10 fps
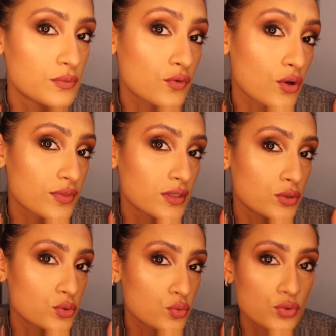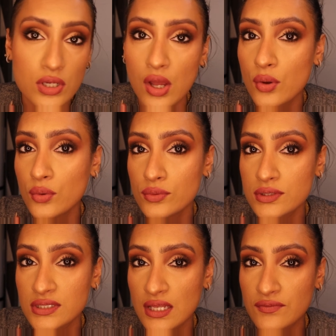We've got the neutral
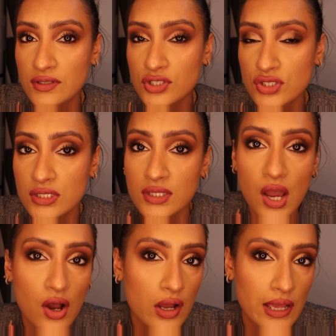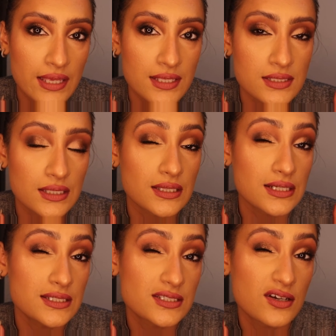tones, the definition in the eyes and
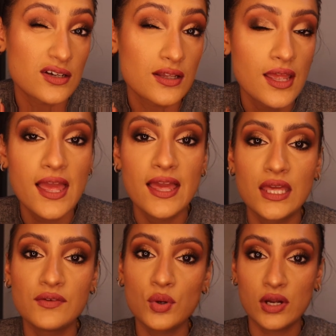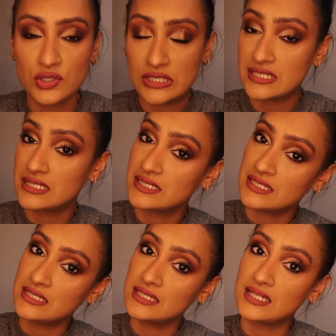the glitter. If you are interested in
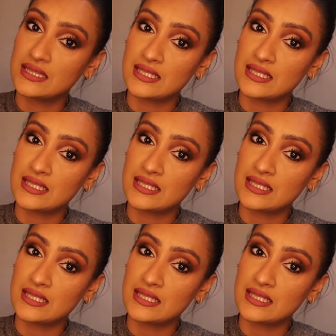seeing